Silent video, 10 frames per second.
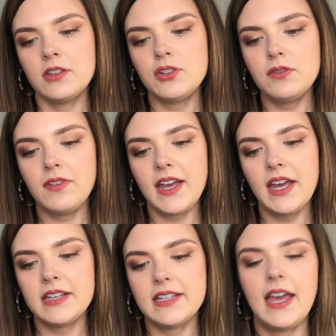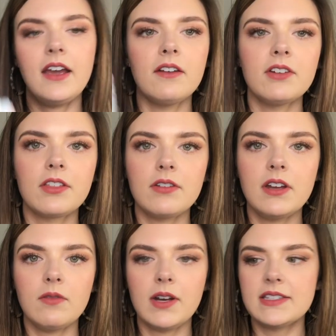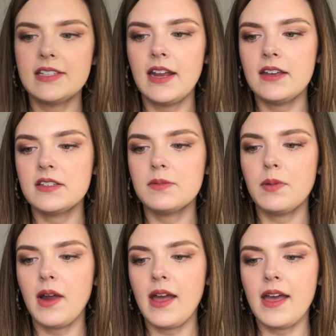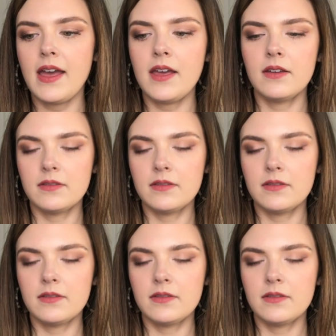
Too Faced Hangover 3-in-1 Setting Spray.